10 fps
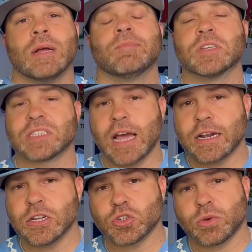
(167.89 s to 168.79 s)

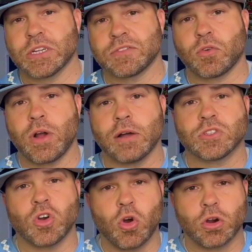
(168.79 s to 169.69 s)
decided to transfer out
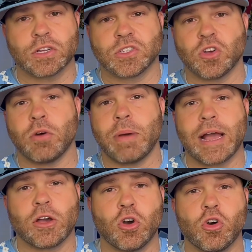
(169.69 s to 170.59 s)
to Arkansas
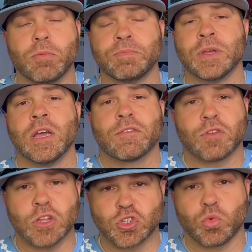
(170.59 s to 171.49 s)
back home for
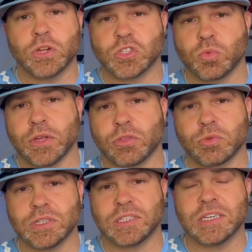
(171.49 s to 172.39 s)
the
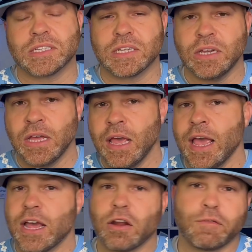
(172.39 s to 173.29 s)
2023 season.
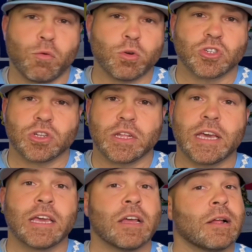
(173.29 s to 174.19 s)
And
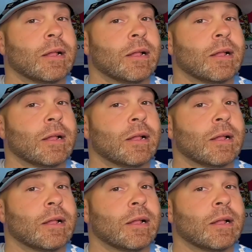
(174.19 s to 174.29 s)
unfortunately,